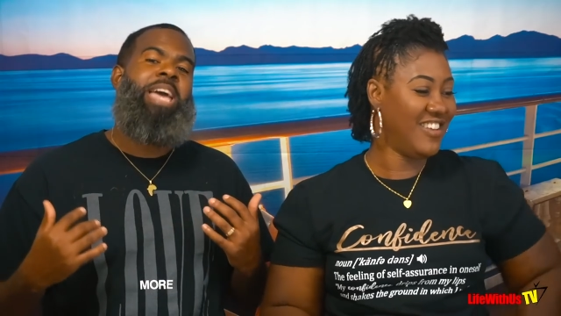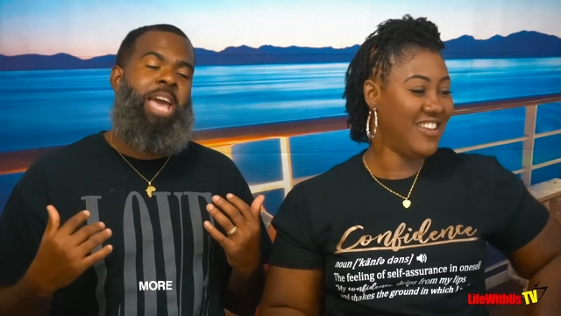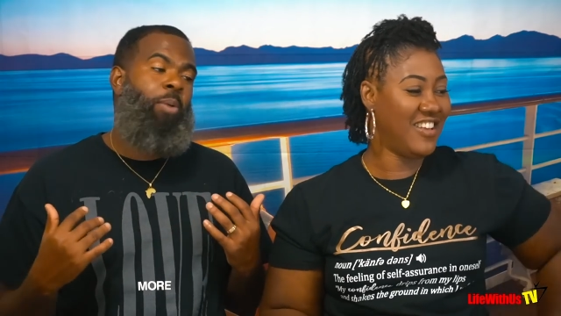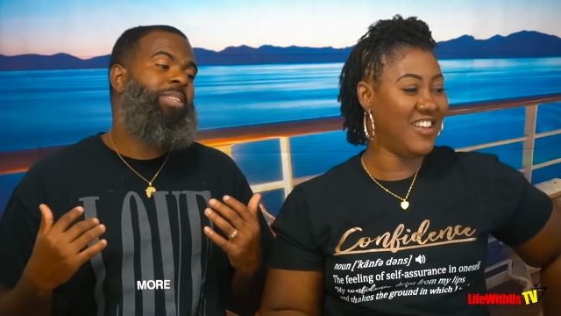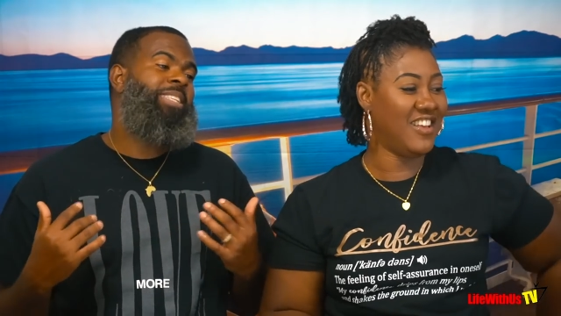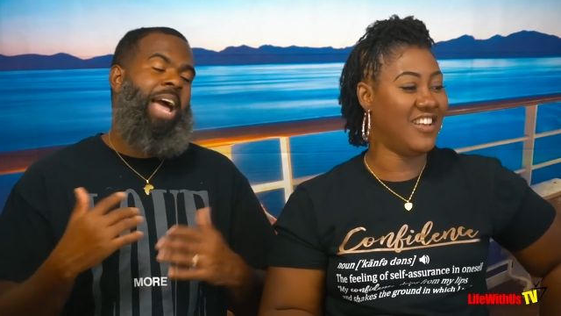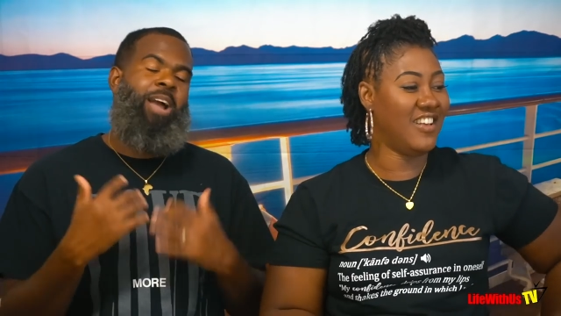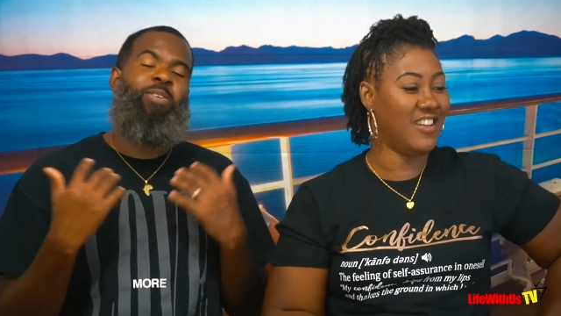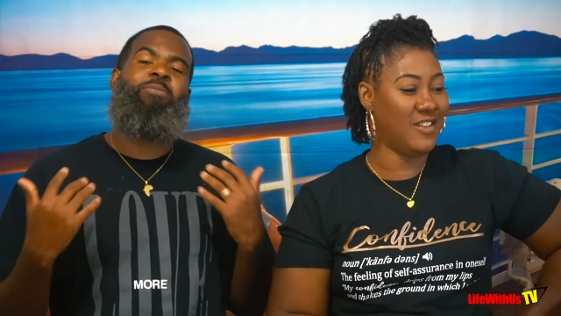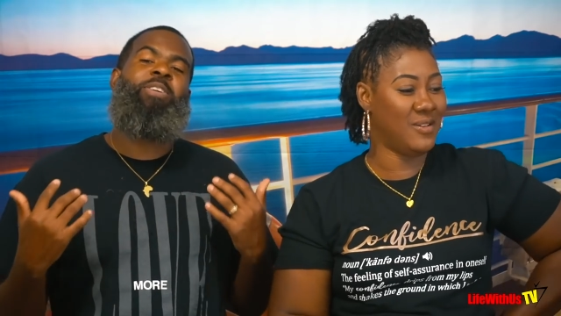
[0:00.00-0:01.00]
Speaker 1: It was
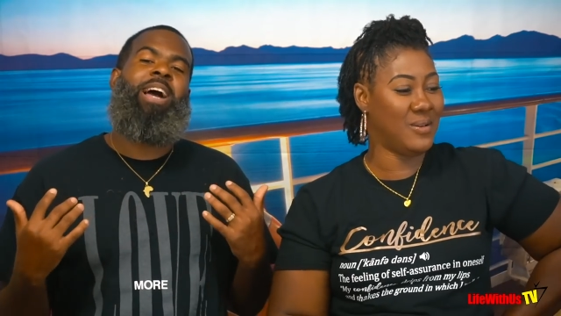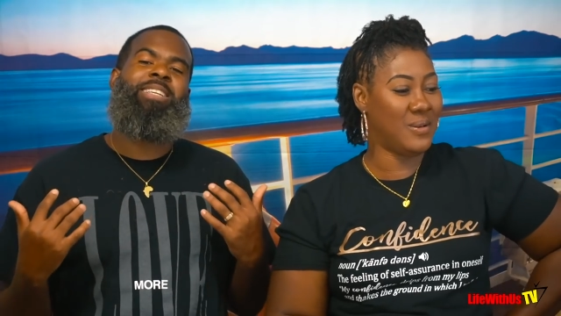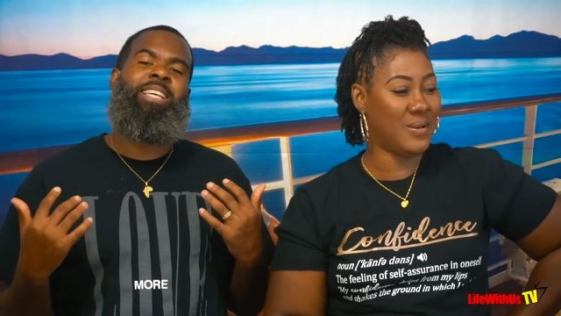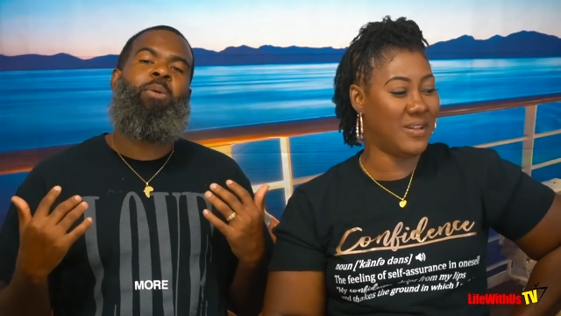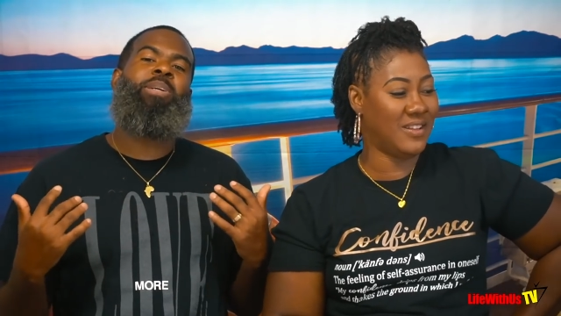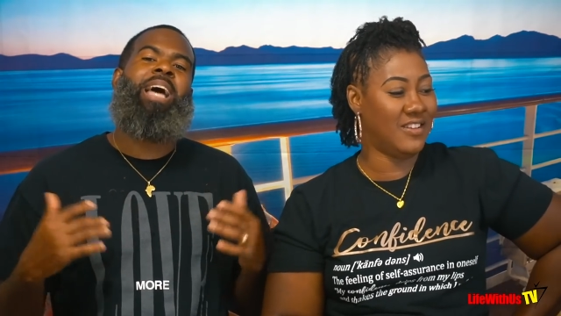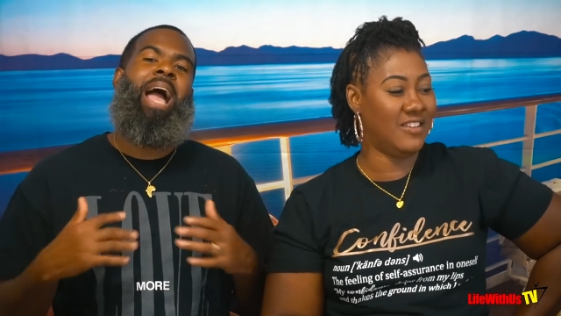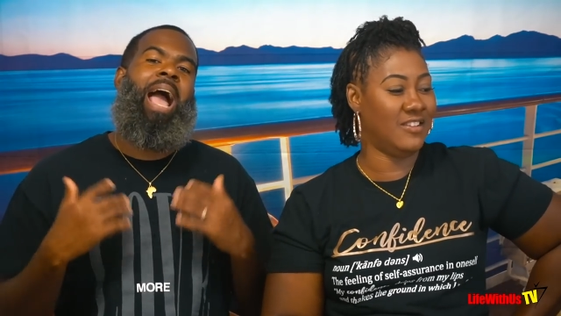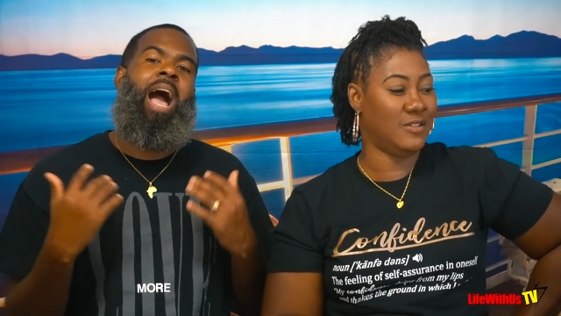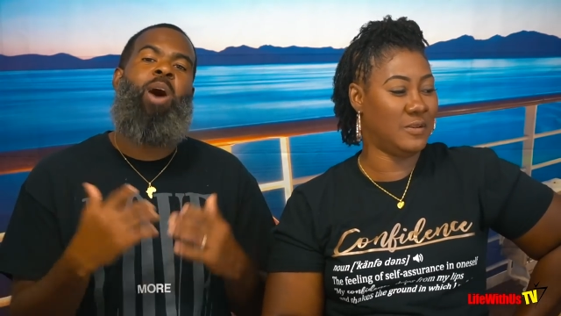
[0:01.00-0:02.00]
like on the video I said it was
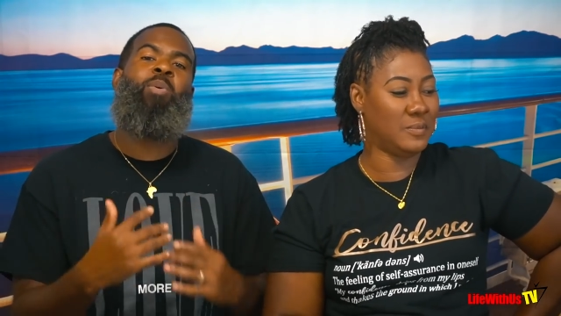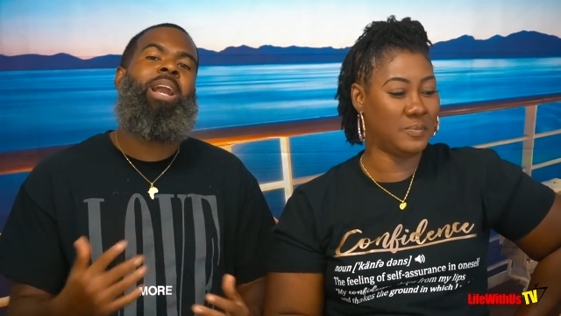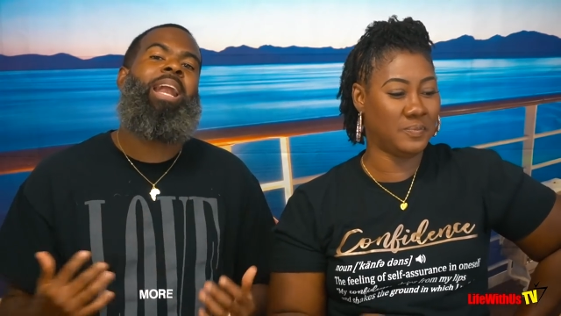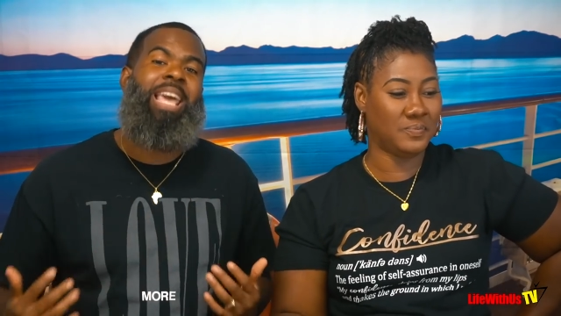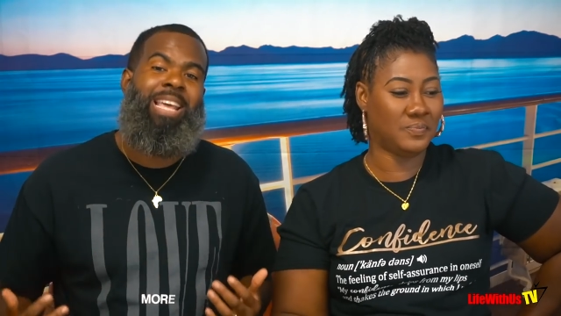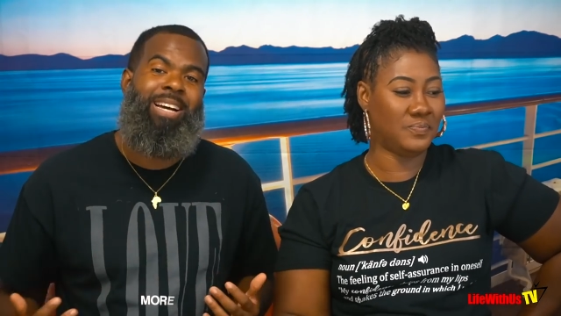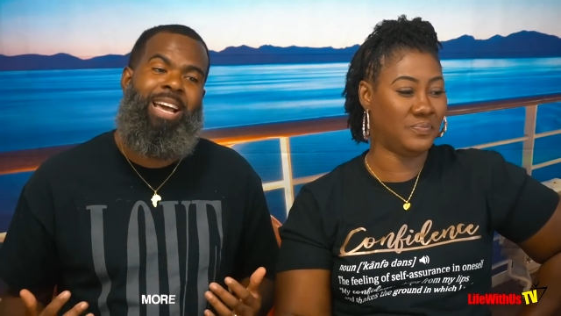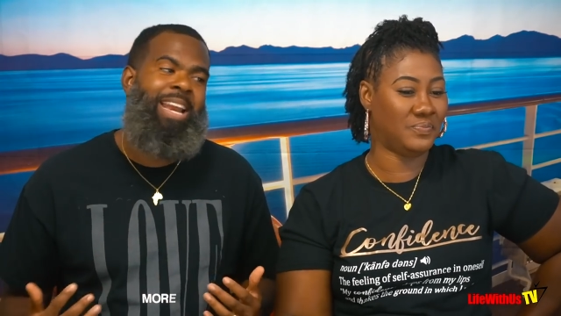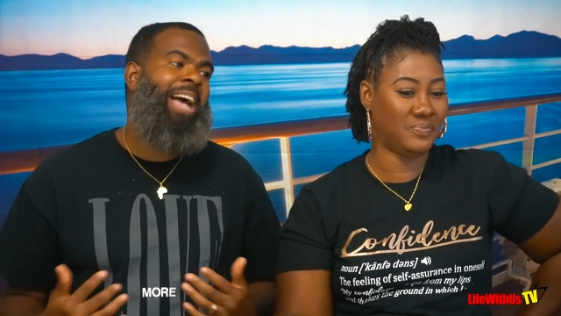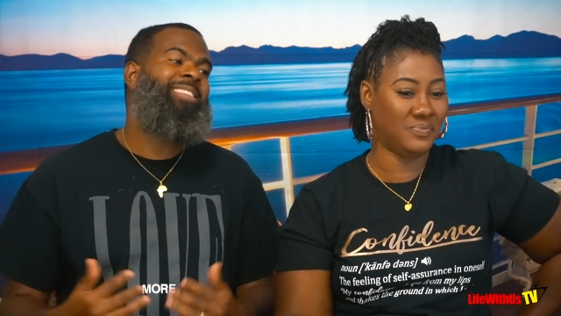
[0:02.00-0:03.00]
an hour
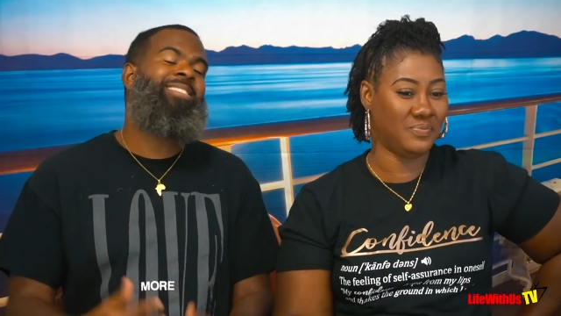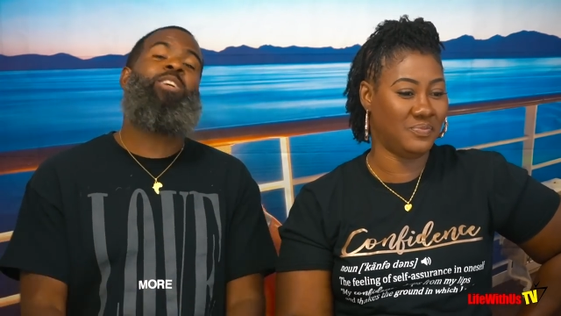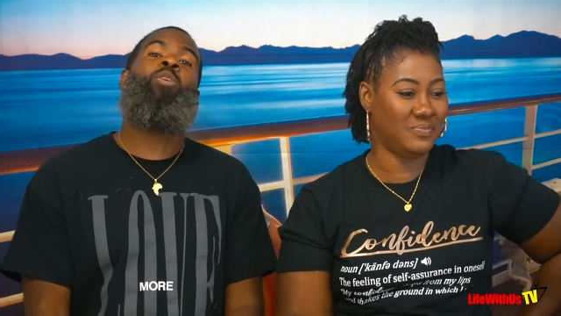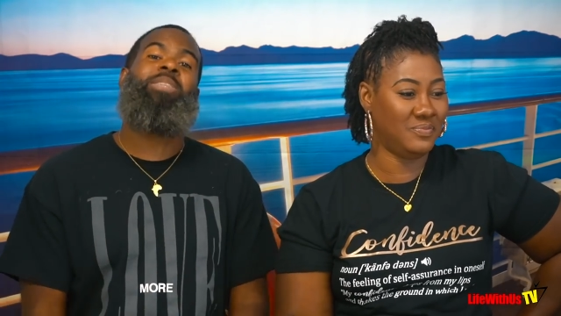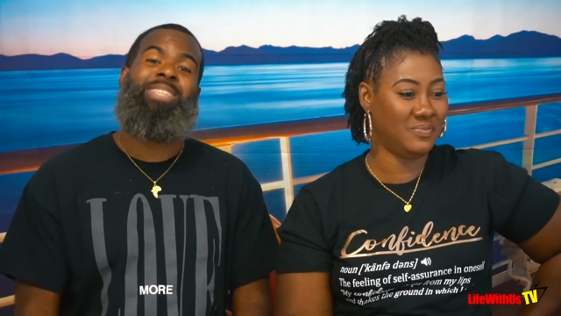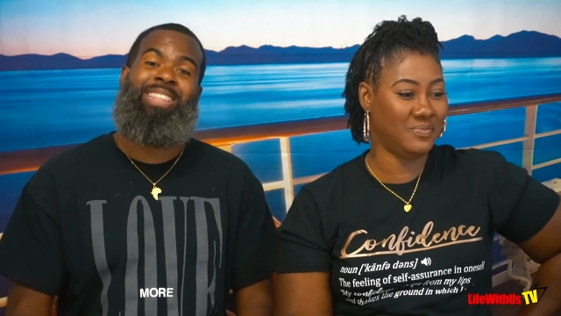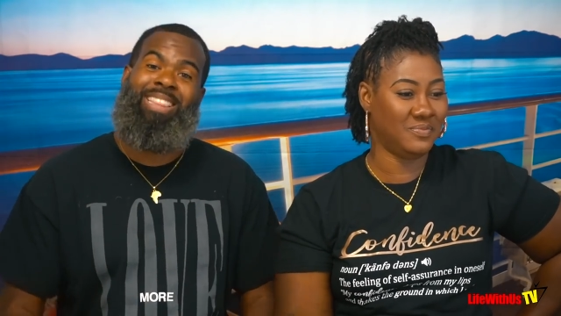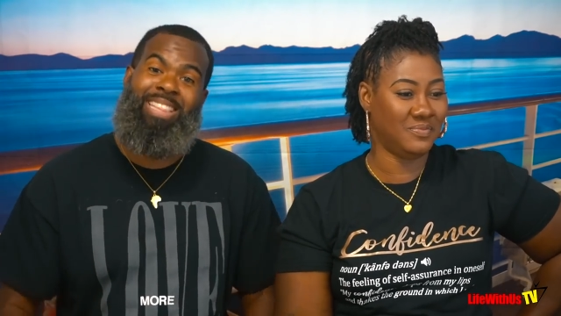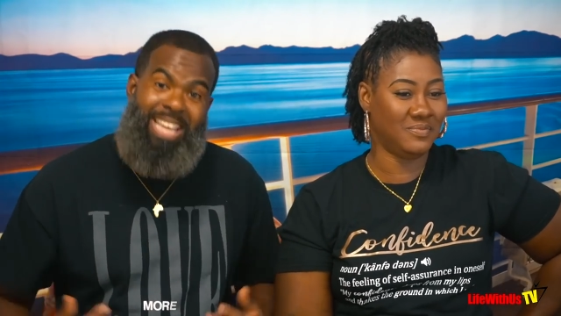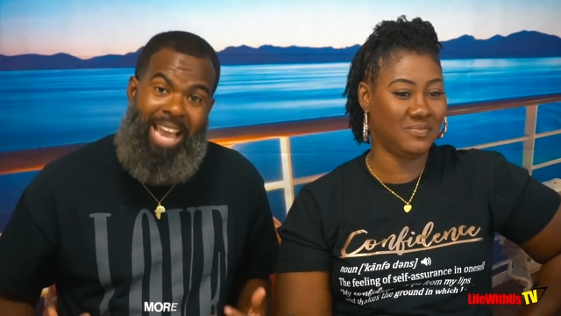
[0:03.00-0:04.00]
later and I still was
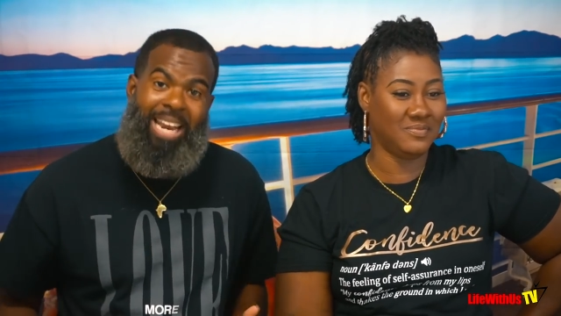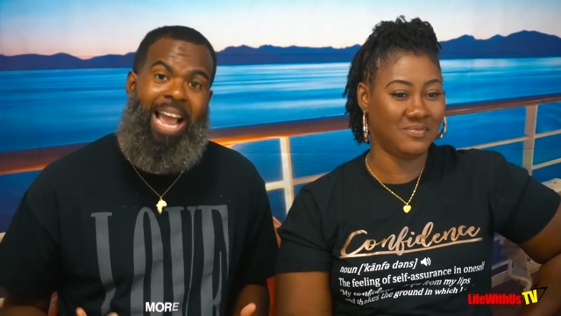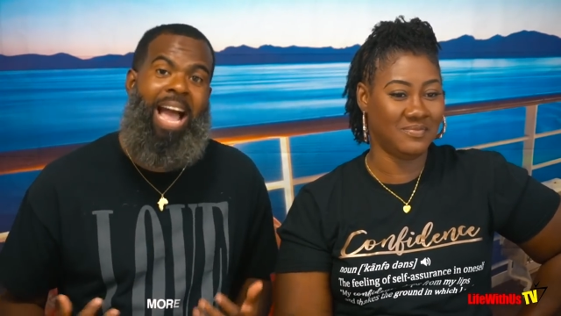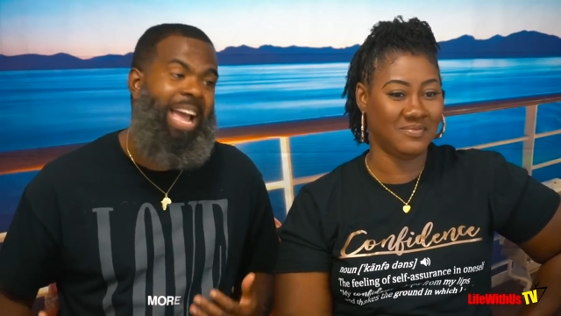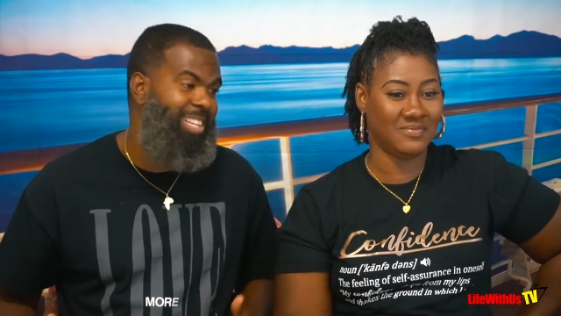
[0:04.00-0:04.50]
lit like I